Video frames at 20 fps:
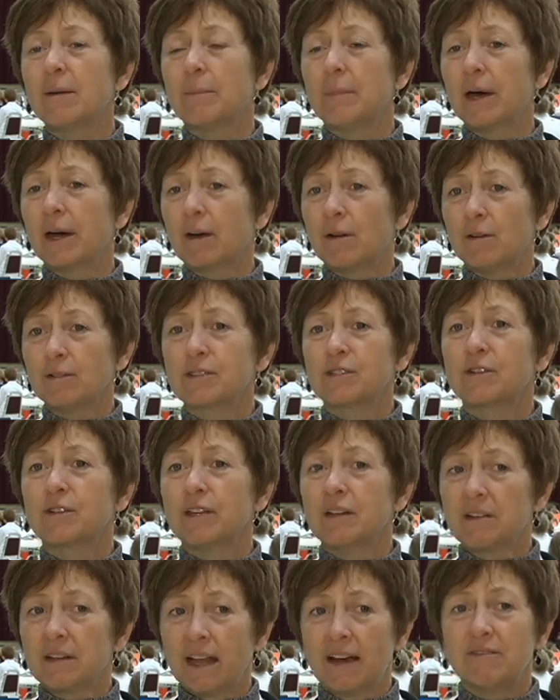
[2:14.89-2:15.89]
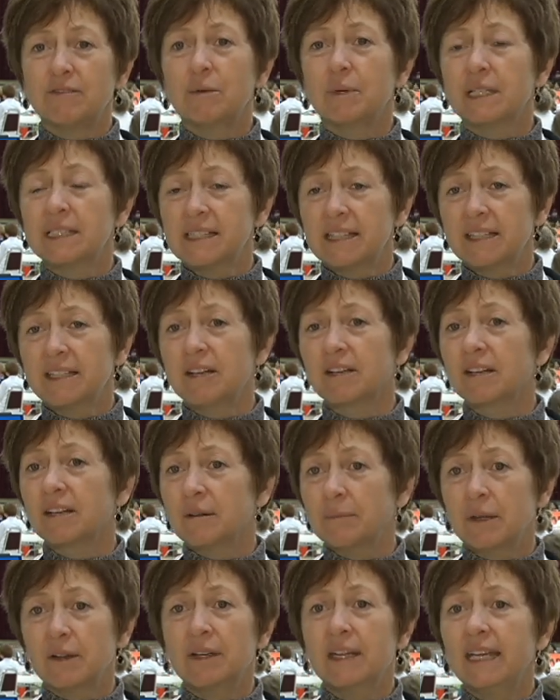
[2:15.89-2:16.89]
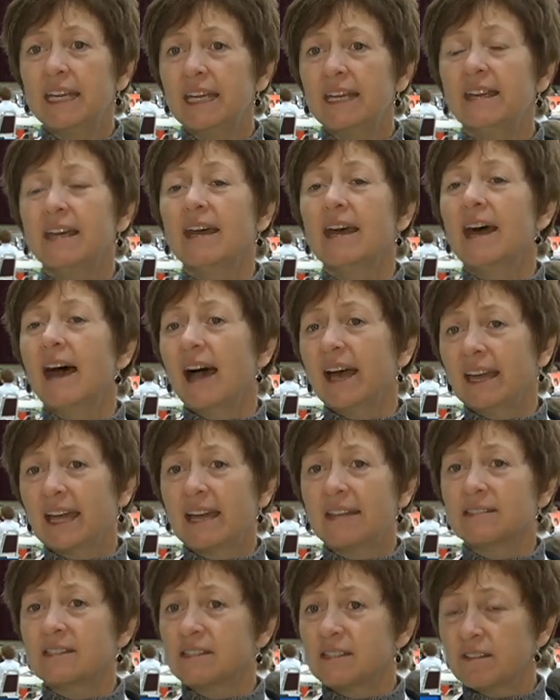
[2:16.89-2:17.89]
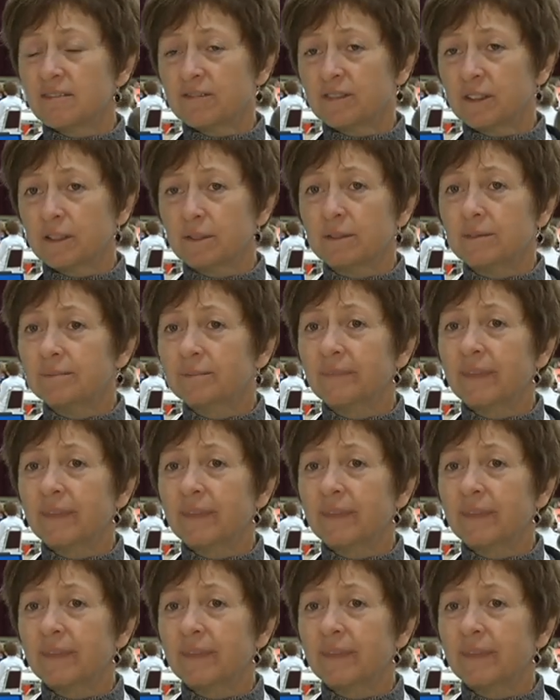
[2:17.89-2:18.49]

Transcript: but also your loved ones and your community against the flu.